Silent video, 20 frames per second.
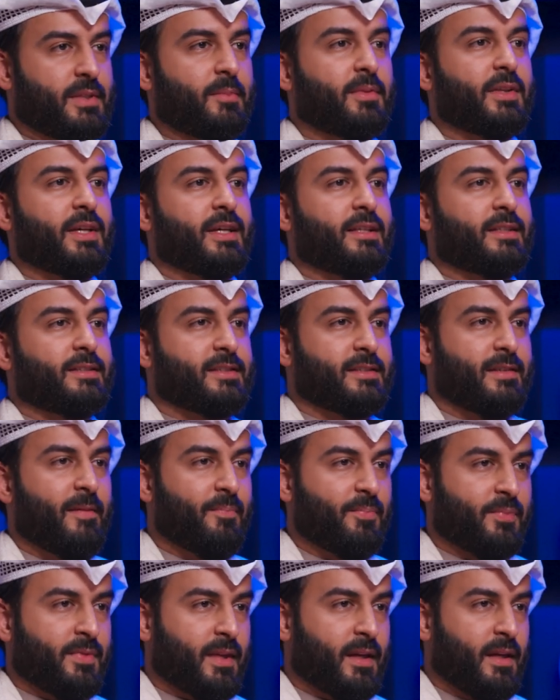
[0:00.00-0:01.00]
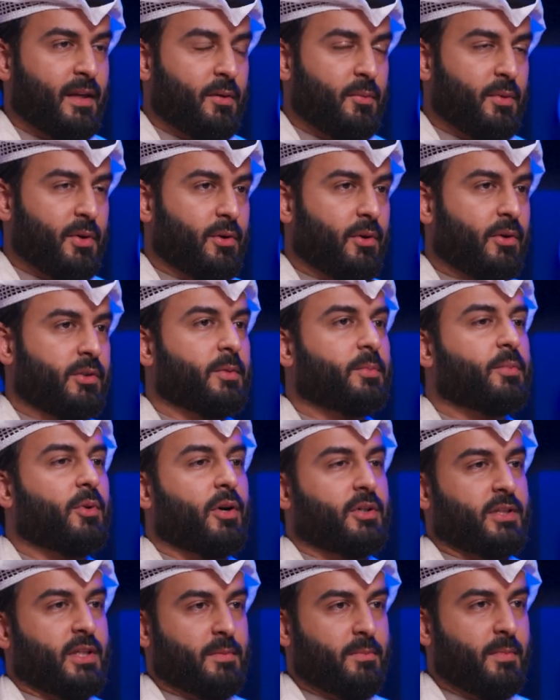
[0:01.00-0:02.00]
something else. We call it
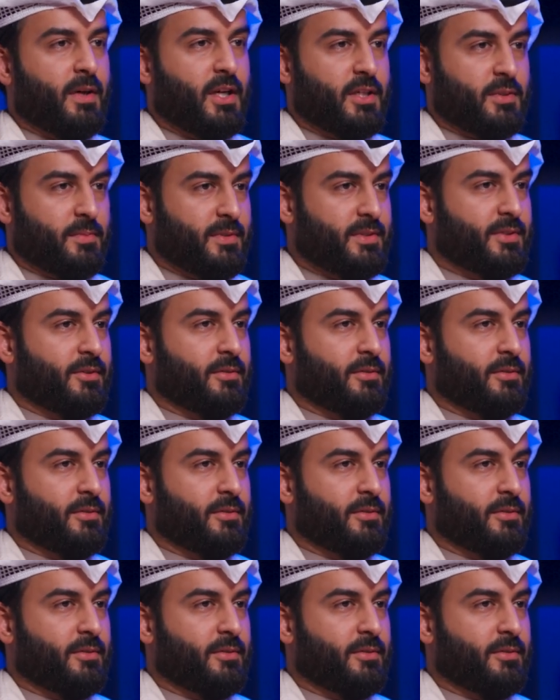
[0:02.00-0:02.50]
project management.